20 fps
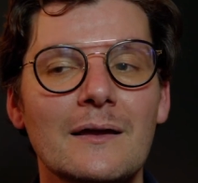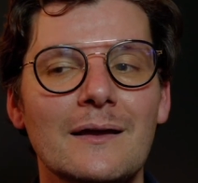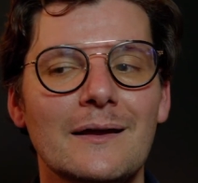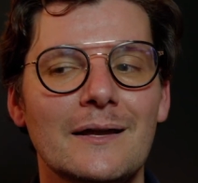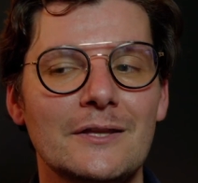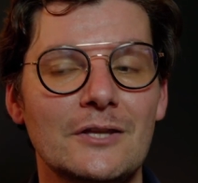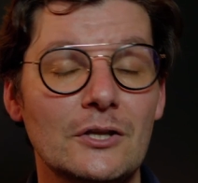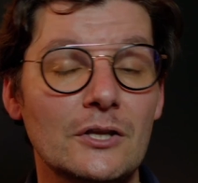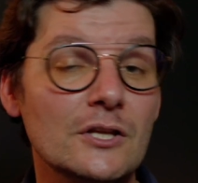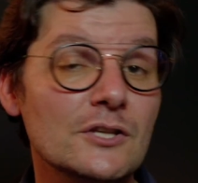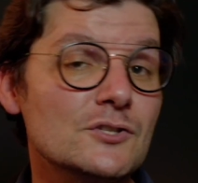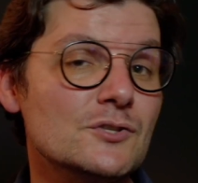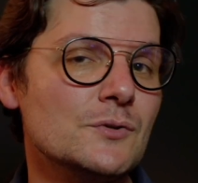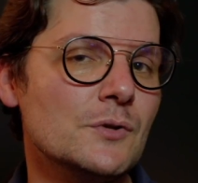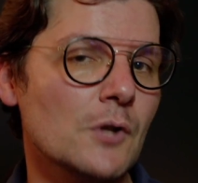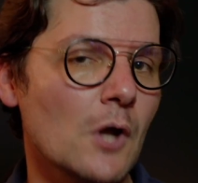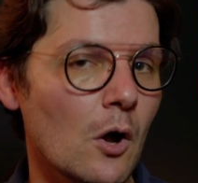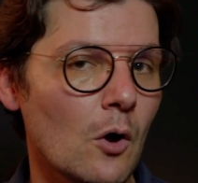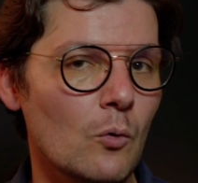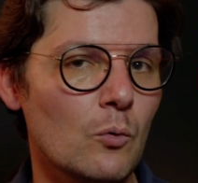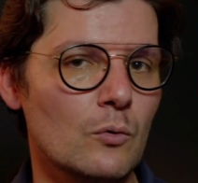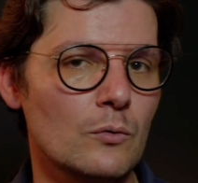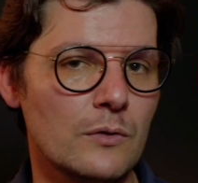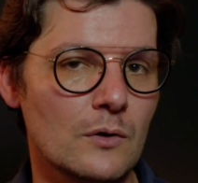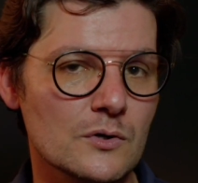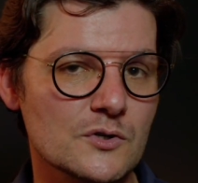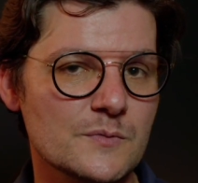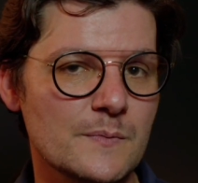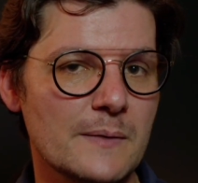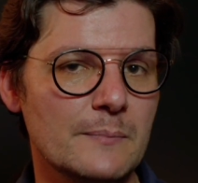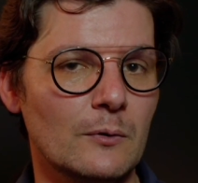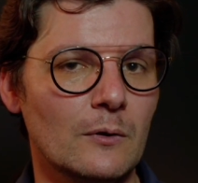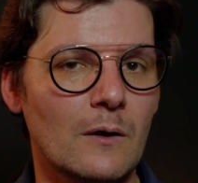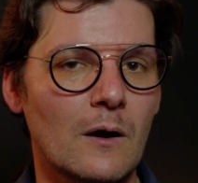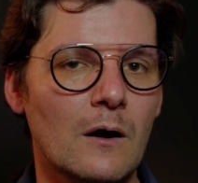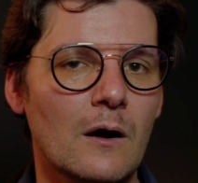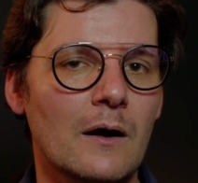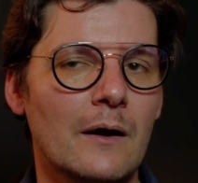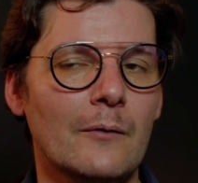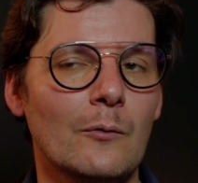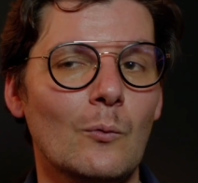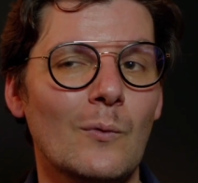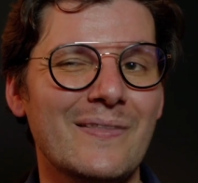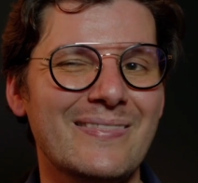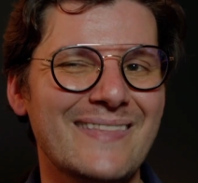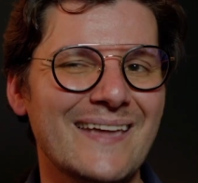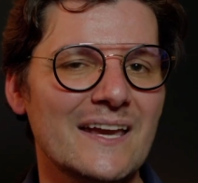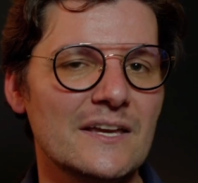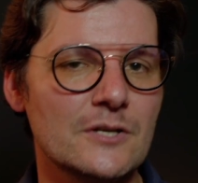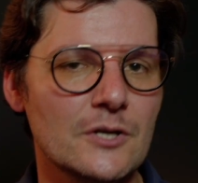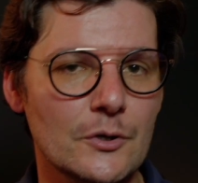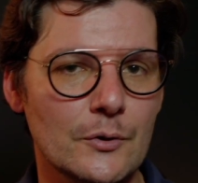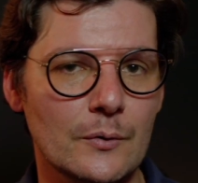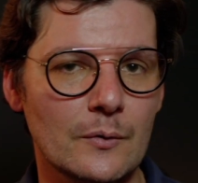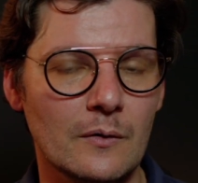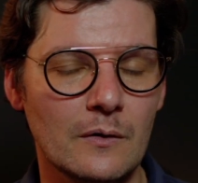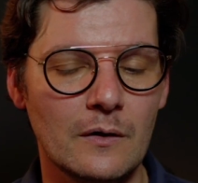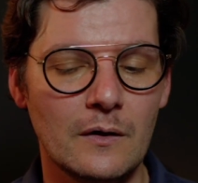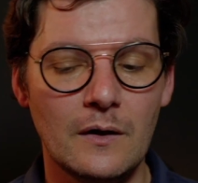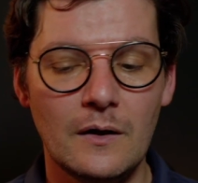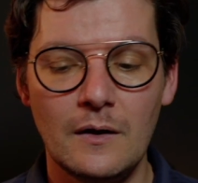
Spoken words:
And you need to know who those people are and what they do.